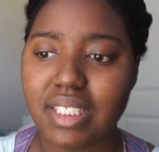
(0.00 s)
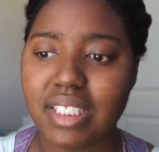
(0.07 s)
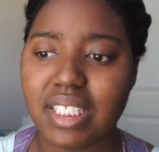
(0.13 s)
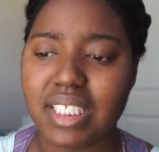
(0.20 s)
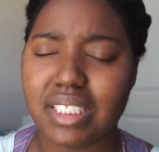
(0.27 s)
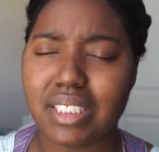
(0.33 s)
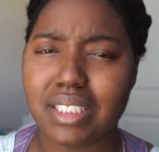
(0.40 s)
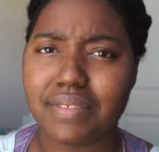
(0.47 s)

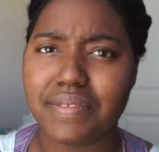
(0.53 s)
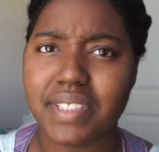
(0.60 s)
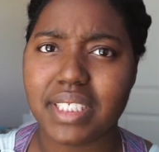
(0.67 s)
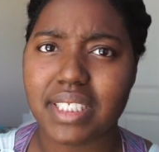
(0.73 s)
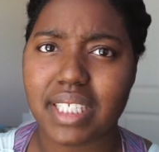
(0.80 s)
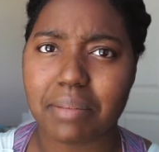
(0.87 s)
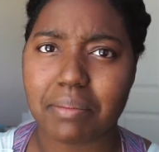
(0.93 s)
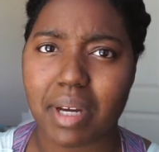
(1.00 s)
it just
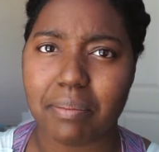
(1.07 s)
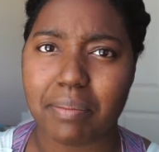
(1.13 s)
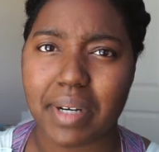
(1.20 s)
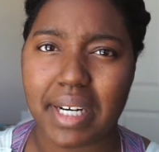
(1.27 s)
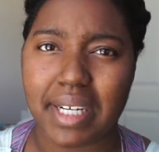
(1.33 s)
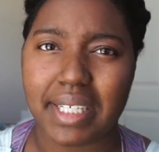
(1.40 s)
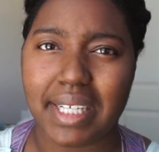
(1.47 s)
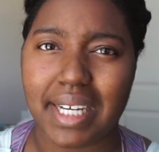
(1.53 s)
feels like my
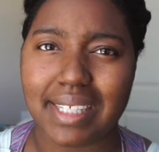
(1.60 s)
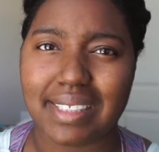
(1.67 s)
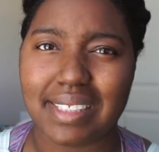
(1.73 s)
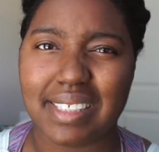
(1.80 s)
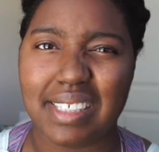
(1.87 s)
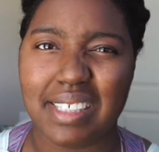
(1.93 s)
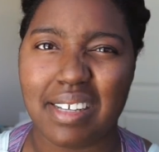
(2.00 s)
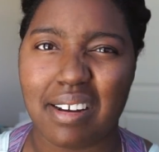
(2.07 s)
body has
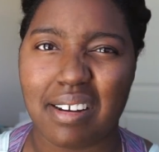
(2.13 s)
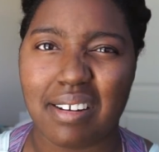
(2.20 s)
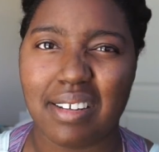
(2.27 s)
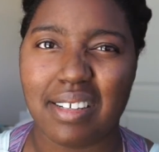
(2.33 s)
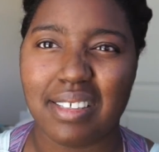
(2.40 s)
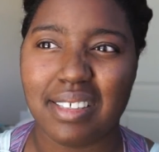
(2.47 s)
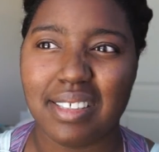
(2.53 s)
to yawn,